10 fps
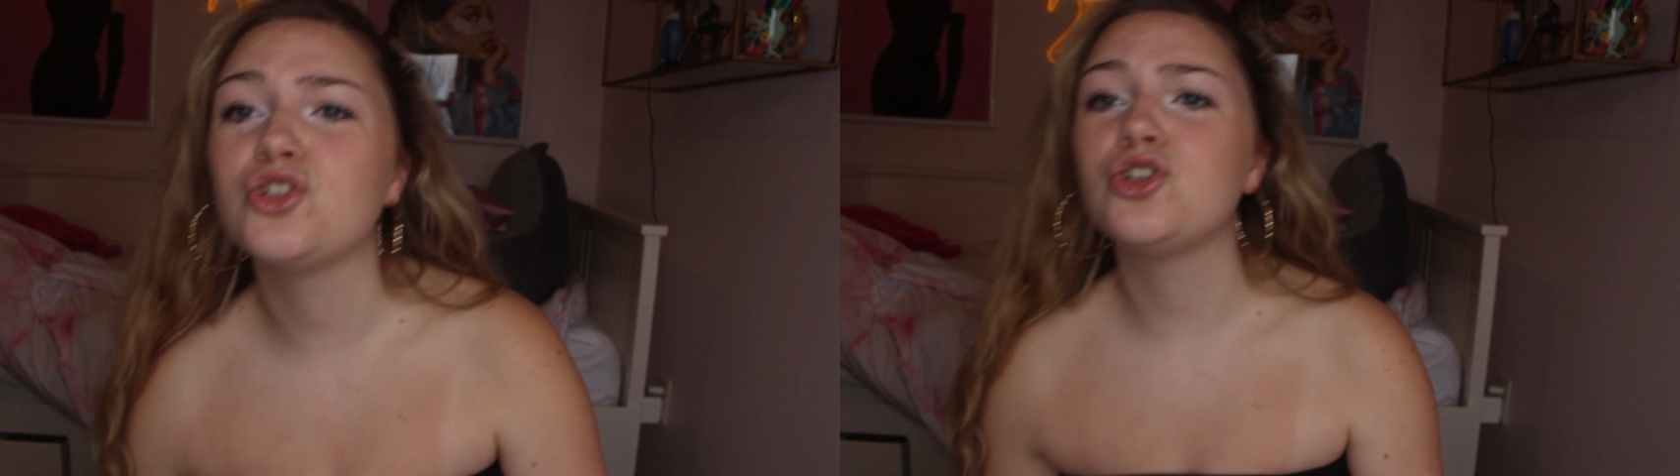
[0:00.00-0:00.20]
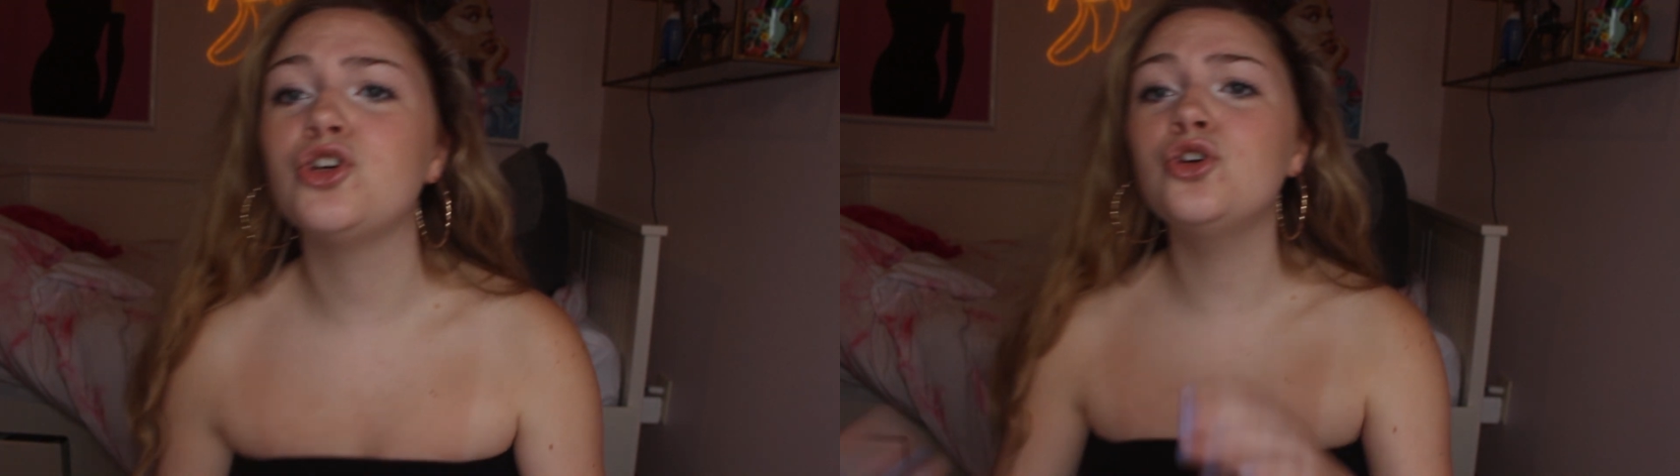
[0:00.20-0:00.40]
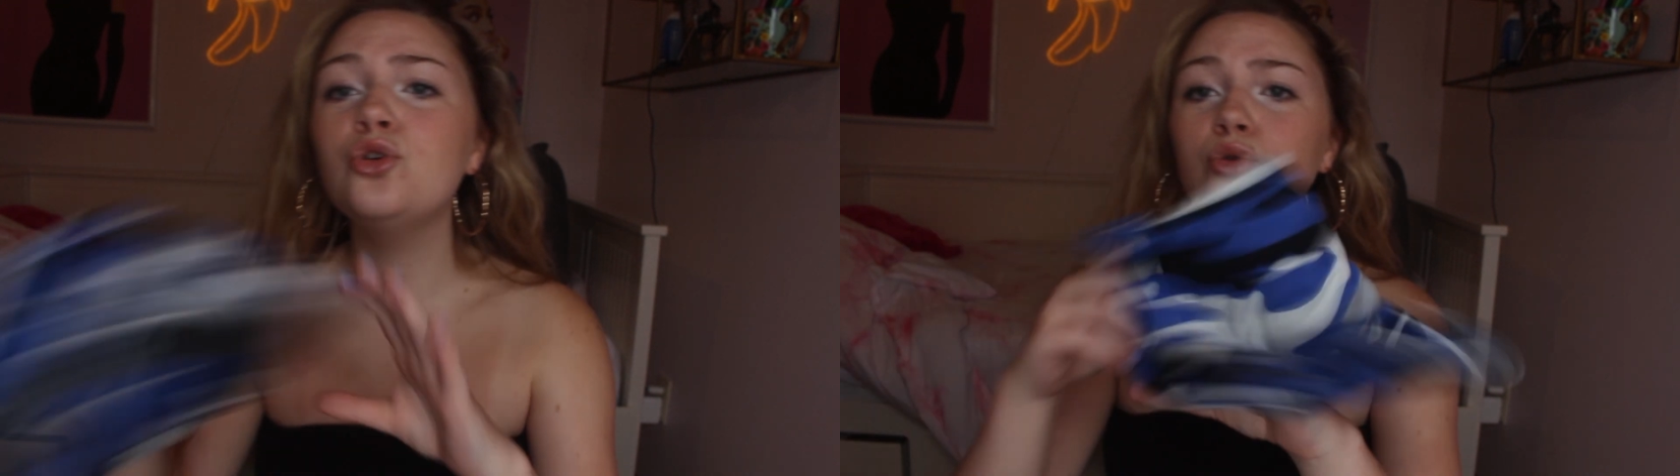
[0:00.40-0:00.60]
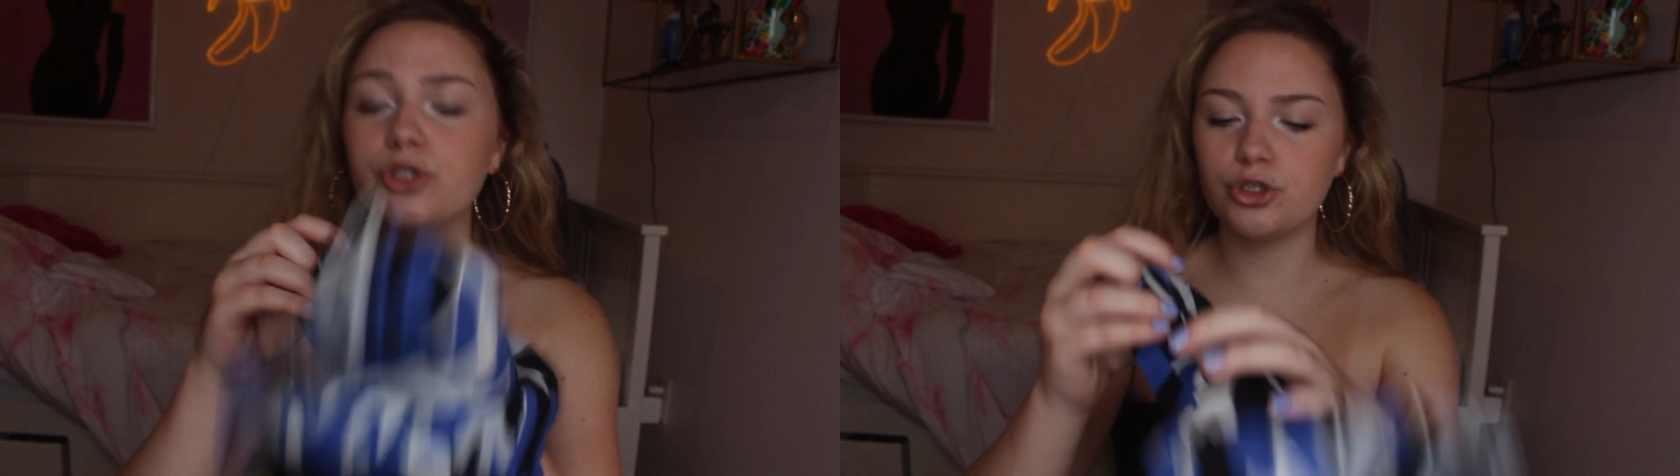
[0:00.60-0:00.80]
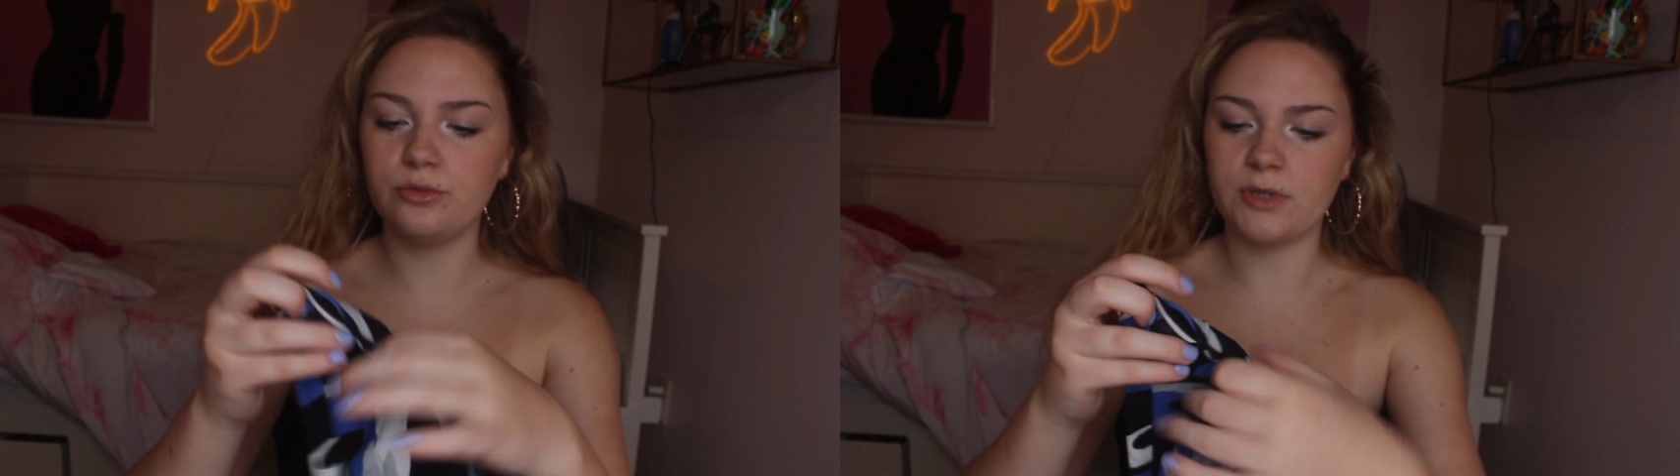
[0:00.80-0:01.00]
two
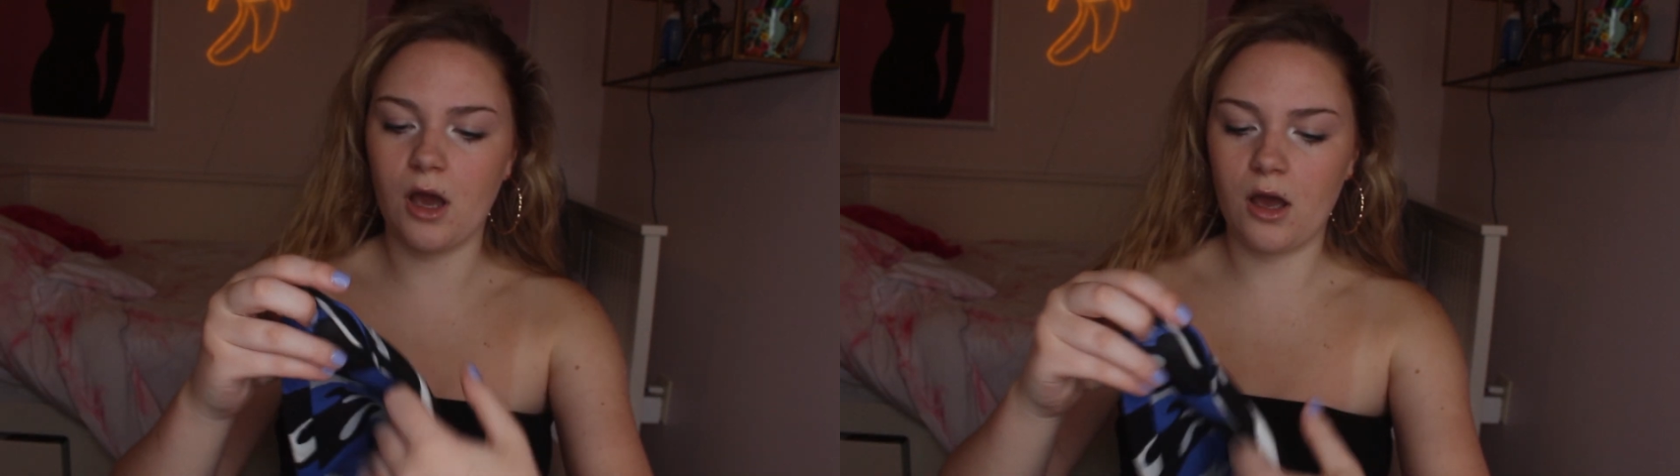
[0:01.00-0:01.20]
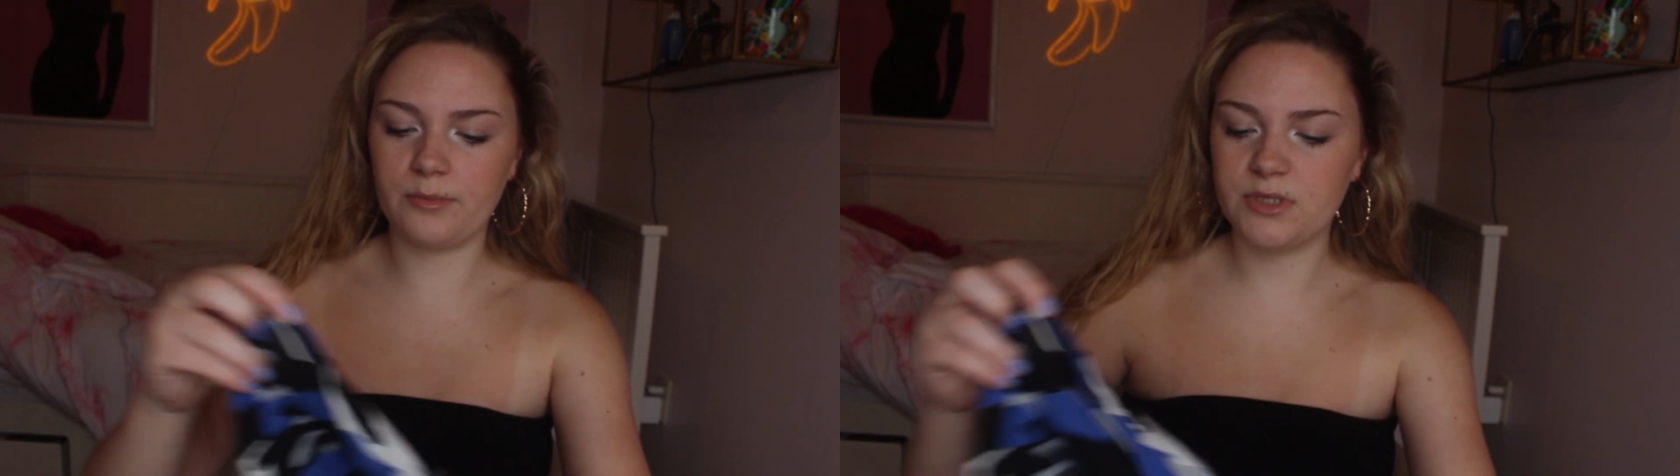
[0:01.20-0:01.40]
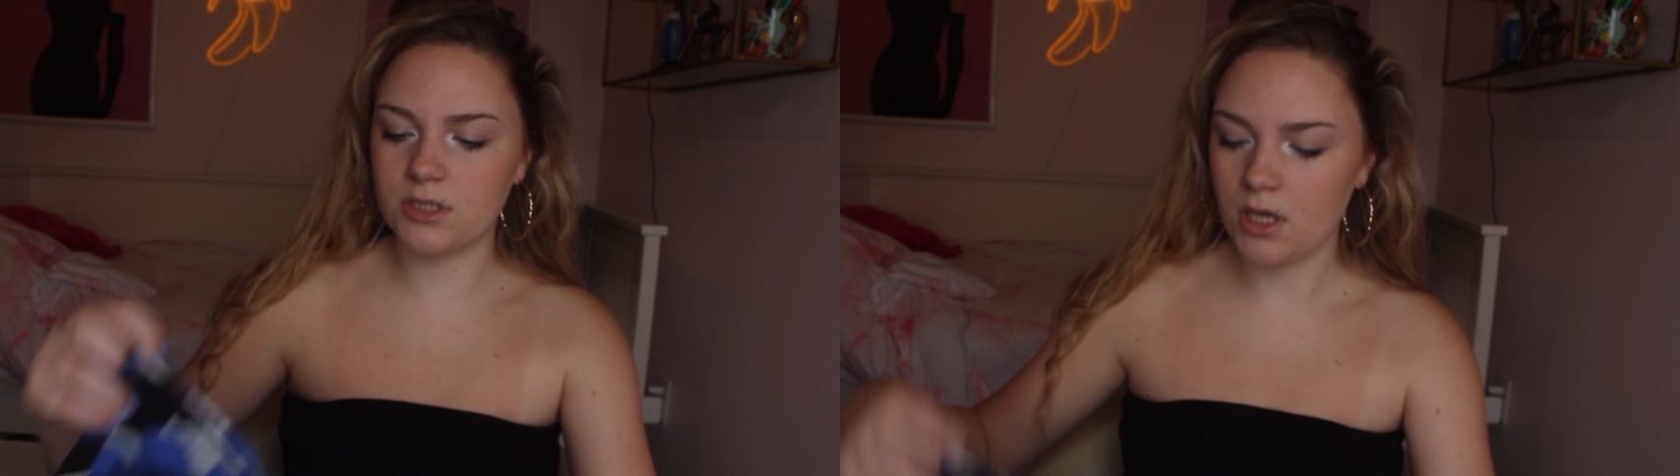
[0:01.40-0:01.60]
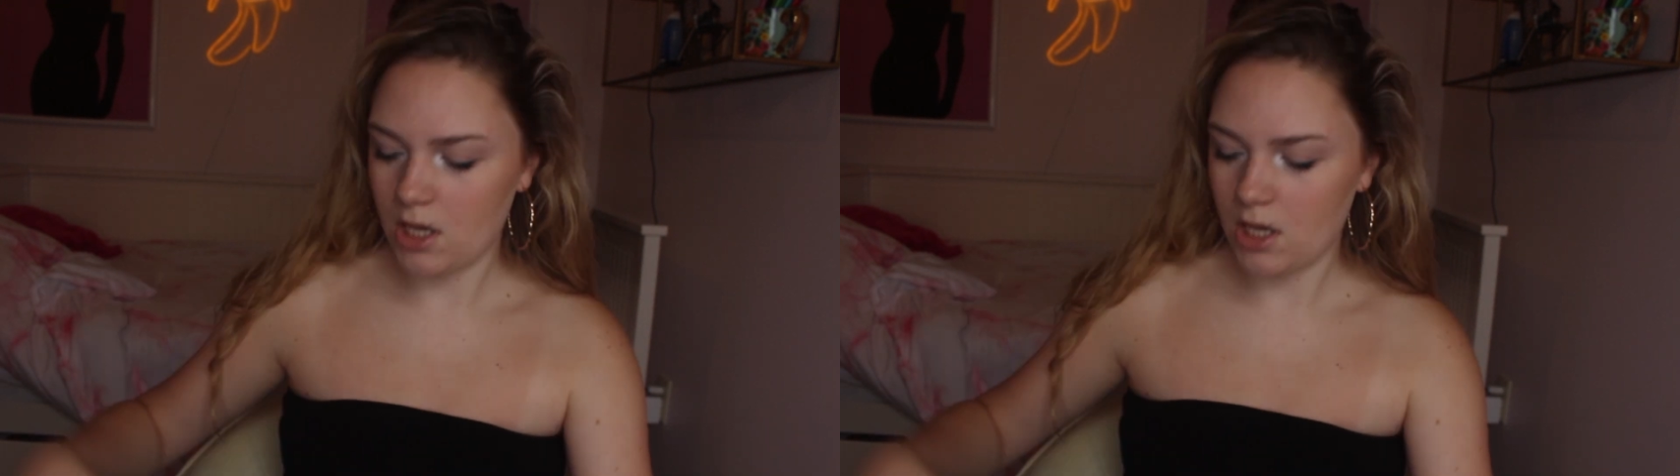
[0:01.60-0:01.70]
tube tops